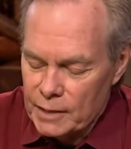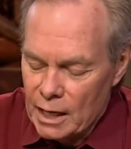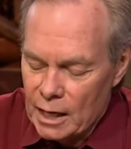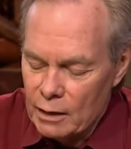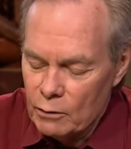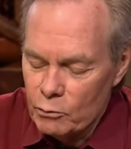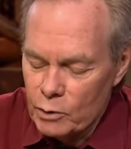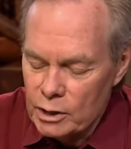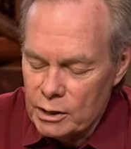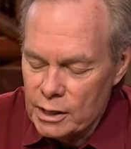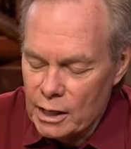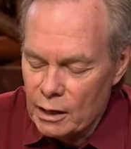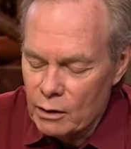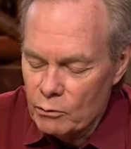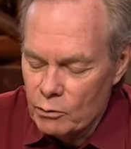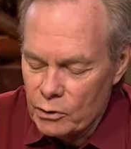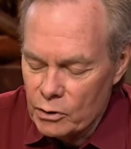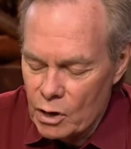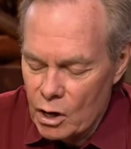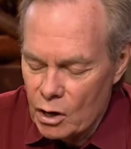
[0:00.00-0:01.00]
And we dealt
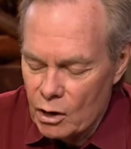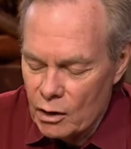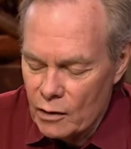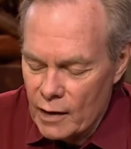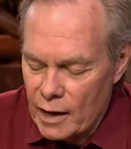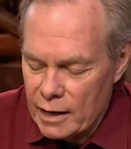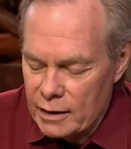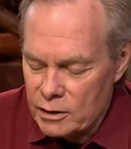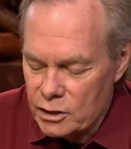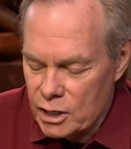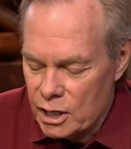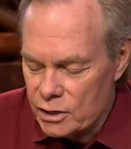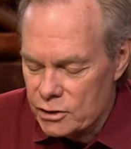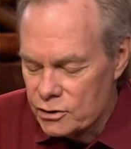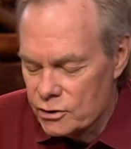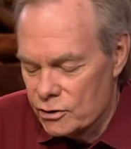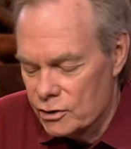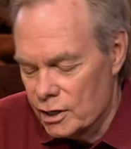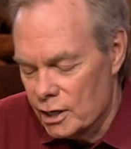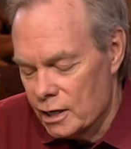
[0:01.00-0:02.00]
with all of that
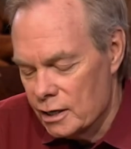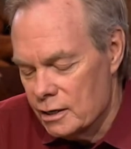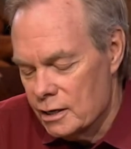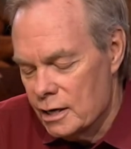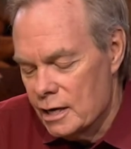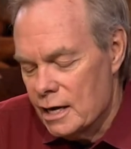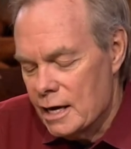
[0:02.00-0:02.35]
yesterday.